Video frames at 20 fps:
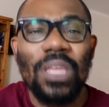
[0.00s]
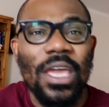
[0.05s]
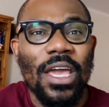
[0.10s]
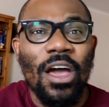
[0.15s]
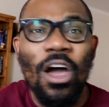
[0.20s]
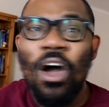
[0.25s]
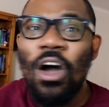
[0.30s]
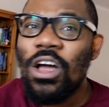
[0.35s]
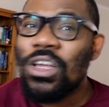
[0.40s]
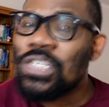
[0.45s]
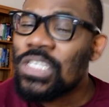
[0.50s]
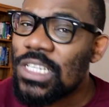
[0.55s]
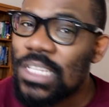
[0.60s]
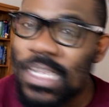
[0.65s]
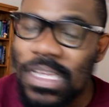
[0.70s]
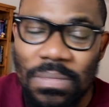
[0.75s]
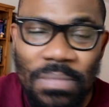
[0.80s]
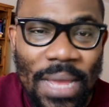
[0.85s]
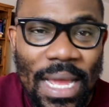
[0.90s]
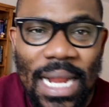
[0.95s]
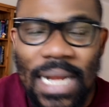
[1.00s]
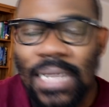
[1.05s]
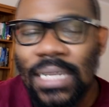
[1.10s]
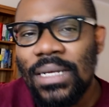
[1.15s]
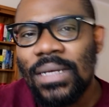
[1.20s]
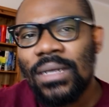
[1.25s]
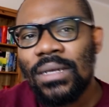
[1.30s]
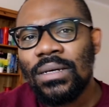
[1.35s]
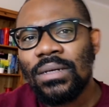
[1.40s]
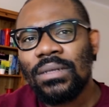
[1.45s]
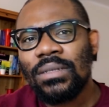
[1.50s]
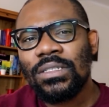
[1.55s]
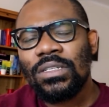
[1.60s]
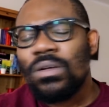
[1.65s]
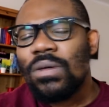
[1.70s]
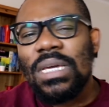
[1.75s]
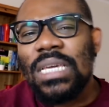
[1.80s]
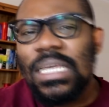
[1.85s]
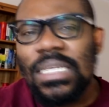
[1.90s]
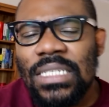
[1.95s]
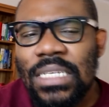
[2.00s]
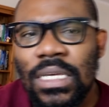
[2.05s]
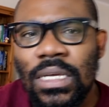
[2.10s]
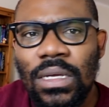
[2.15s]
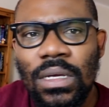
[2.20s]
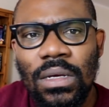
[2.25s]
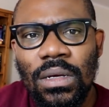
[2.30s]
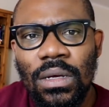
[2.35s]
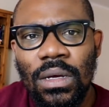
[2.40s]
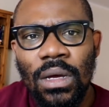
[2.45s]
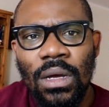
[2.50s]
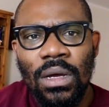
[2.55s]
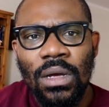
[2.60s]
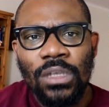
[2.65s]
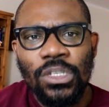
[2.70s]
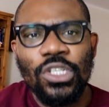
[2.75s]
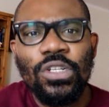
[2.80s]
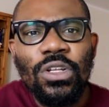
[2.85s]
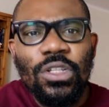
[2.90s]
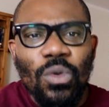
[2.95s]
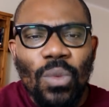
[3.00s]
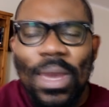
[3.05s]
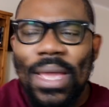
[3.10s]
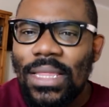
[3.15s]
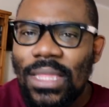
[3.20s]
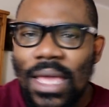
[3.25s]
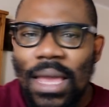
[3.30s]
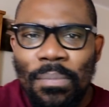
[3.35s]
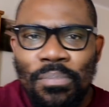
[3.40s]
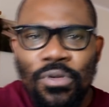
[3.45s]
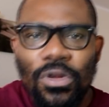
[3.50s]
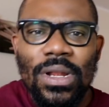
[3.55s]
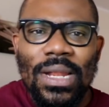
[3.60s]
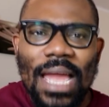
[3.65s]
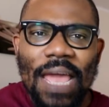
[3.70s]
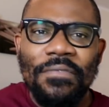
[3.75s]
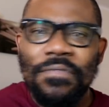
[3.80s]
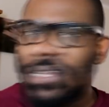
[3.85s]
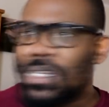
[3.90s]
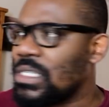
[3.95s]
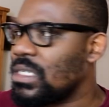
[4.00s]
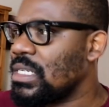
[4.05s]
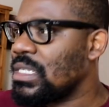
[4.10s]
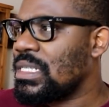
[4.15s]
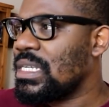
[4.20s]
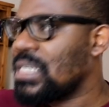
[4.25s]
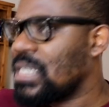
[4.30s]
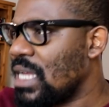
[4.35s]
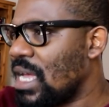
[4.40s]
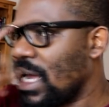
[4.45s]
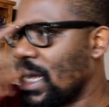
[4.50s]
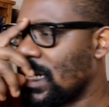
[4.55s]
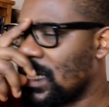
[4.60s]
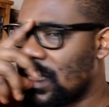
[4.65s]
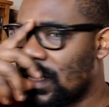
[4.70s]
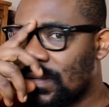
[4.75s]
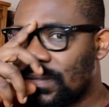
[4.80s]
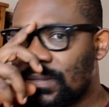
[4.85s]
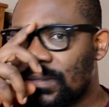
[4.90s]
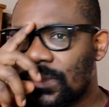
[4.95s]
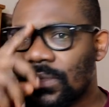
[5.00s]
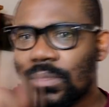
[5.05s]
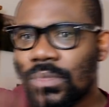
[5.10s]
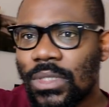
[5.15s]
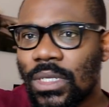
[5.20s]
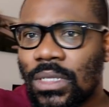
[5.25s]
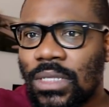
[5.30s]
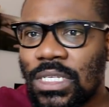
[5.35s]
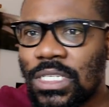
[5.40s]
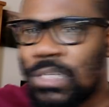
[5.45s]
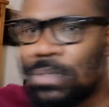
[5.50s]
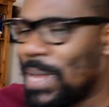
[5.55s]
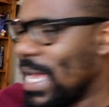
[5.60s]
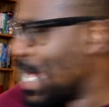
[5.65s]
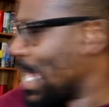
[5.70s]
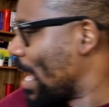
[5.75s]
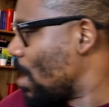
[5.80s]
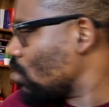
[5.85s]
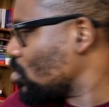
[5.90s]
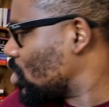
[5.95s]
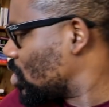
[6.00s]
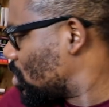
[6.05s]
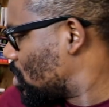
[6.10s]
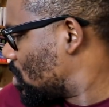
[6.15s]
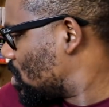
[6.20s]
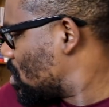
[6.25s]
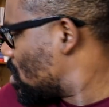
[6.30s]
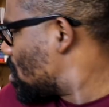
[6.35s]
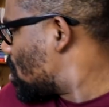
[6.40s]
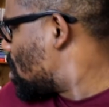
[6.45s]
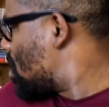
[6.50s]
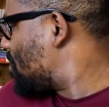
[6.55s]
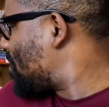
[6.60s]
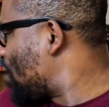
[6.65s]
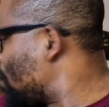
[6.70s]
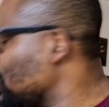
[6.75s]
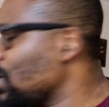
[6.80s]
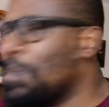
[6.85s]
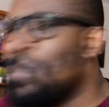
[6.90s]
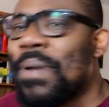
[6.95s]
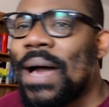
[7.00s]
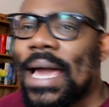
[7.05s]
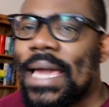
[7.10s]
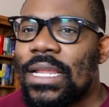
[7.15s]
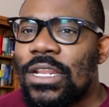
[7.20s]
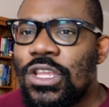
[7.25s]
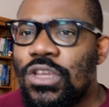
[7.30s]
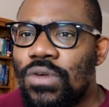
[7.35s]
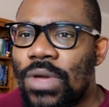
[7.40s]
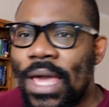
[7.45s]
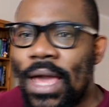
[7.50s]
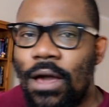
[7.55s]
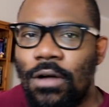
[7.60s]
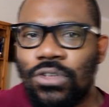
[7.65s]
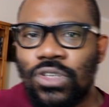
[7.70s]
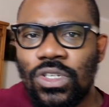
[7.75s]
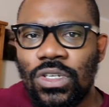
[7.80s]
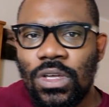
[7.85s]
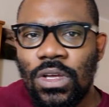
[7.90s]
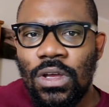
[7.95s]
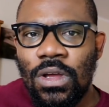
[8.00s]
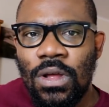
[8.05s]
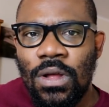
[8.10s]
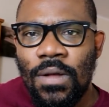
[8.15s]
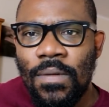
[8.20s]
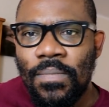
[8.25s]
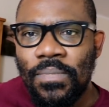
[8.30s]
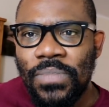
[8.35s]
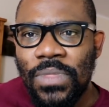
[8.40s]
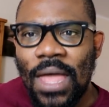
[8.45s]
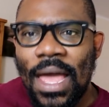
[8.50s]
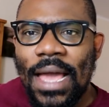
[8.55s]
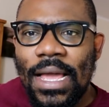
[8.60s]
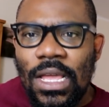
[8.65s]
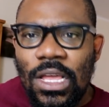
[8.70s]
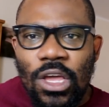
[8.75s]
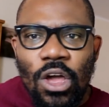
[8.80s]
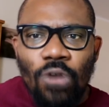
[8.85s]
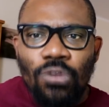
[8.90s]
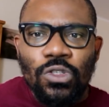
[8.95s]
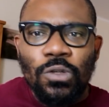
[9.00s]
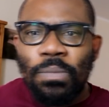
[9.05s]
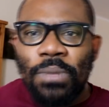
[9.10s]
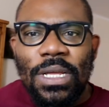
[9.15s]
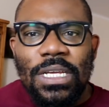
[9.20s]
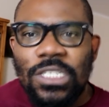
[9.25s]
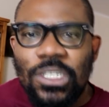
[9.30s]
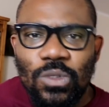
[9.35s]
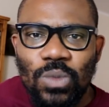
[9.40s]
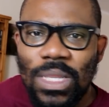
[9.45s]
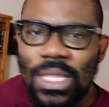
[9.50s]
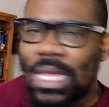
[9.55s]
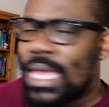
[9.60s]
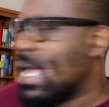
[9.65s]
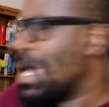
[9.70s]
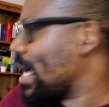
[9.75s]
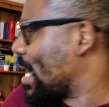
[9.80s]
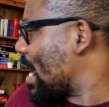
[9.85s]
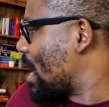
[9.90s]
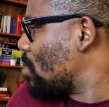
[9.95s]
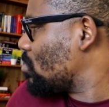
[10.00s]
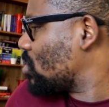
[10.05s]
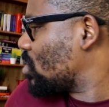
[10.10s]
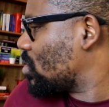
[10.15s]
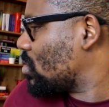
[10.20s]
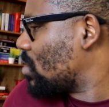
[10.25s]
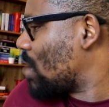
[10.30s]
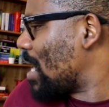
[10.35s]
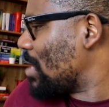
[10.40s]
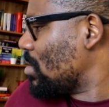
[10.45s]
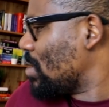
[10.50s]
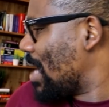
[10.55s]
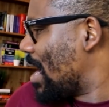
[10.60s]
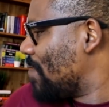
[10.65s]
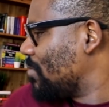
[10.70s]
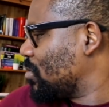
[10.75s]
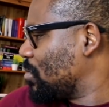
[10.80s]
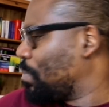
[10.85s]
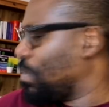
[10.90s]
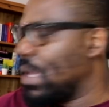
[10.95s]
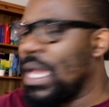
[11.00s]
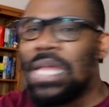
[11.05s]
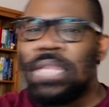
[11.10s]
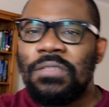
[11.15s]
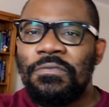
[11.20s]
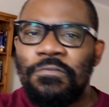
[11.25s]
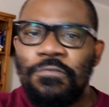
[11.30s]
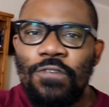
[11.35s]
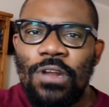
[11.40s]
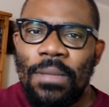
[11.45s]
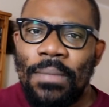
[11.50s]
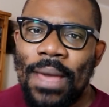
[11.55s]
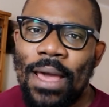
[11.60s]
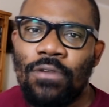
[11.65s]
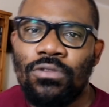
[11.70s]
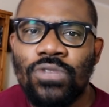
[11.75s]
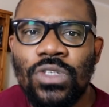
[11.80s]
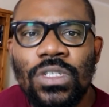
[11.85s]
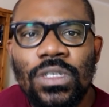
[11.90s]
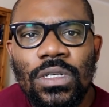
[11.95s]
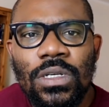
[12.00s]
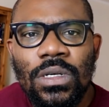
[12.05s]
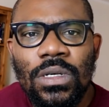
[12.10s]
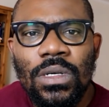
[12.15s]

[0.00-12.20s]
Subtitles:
They are hustling, man. It's not easy. Do you know the way the abroad life is designed? This is my couch. If I want to buy a new couch, I can go to places where they get couch. I don't have to pay the full amount.